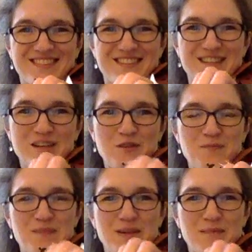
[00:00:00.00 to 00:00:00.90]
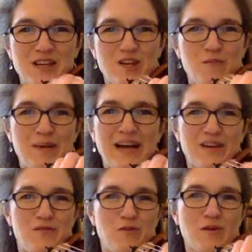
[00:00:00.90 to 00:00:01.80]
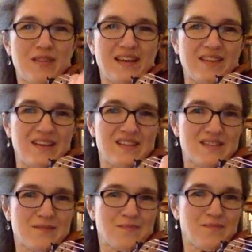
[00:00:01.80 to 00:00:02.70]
So I'm going to go back and forth like this.